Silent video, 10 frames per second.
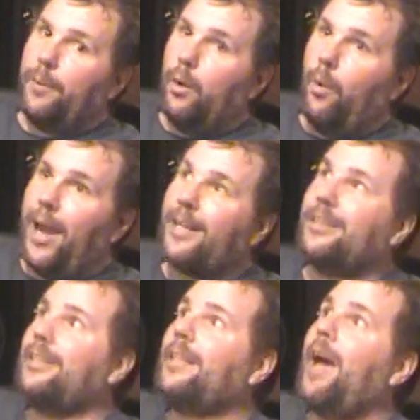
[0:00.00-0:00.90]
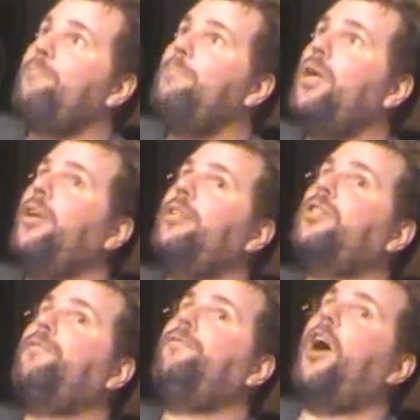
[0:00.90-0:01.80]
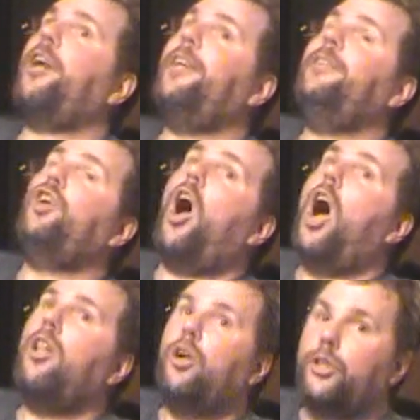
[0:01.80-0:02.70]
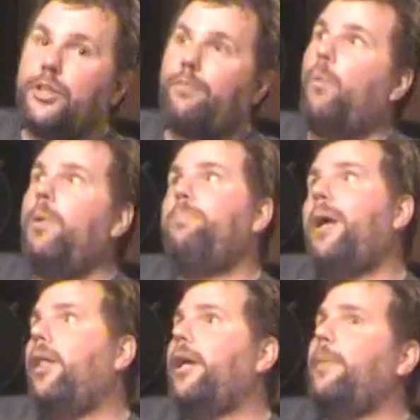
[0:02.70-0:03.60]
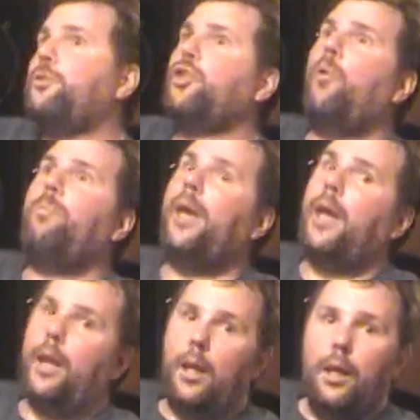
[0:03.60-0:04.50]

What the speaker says: You know why? Because he's got millions of fucking dollars. If it went belly up, so be it.